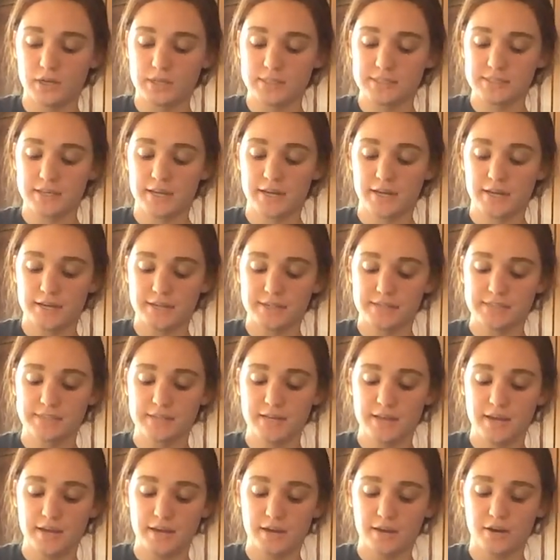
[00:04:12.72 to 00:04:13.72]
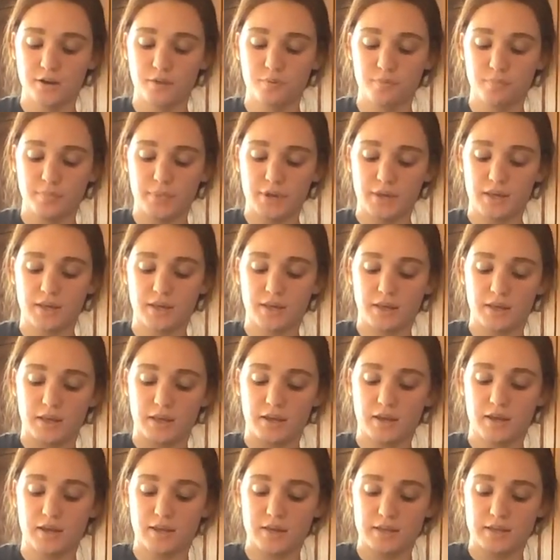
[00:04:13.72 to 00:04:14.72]
Like I said,
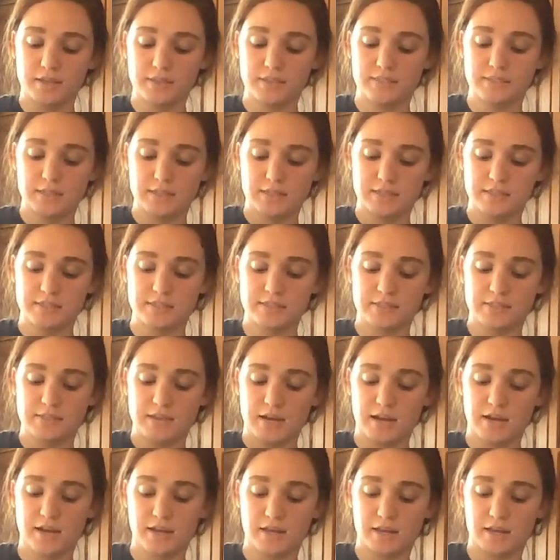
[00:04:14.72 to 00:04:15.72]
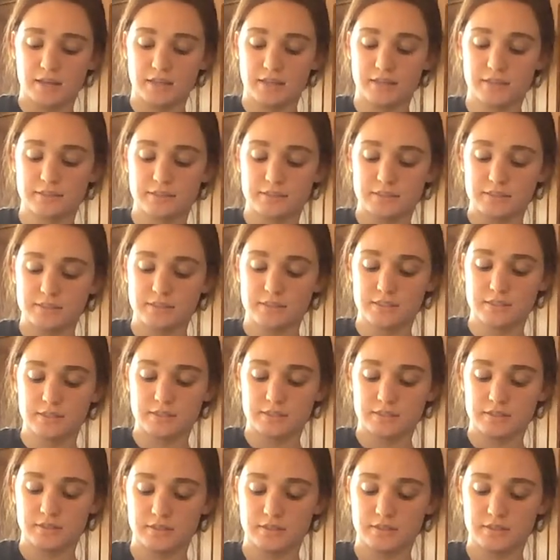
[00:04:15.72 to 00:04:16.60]
baking is a science,